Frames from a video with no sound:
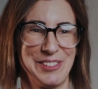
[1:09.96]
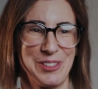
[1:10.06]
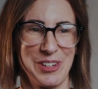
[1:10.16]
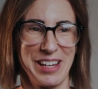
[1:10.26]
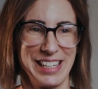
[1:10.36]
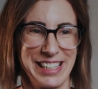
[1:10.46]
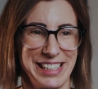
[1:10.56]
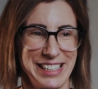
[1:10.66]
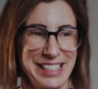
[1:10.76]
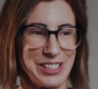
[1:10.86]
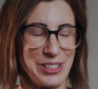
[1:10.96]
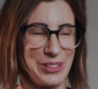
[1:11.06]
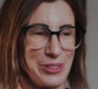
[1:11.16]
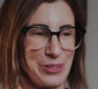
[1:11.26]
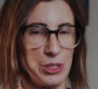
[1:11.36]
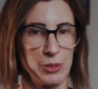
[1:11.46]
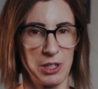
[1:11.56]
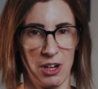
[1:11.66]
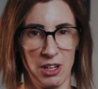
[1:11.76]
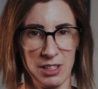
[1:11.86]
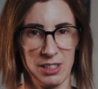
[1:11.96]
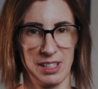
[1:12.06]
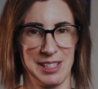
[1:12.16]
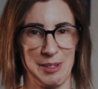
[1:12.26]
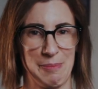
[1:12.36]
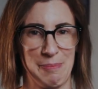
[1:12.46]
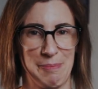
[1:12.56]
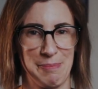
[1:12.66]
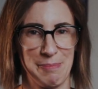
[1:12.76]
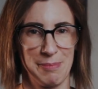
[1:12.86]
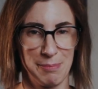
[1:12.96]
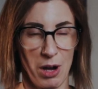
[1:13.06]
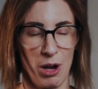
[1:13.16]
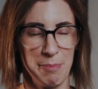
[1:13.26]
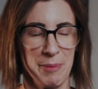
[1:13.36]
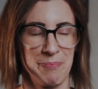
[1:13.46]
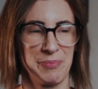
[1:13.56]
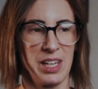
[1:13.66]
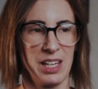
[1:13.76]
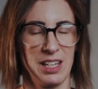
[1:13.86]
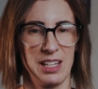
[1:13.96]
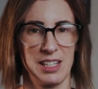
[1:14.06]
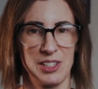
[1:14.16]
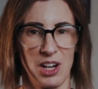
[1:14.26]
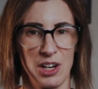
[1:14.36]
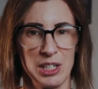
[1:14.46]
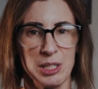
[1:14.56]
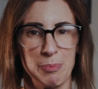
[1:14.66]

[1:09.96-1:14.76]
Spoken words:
Trying to do it all as a mom is hard,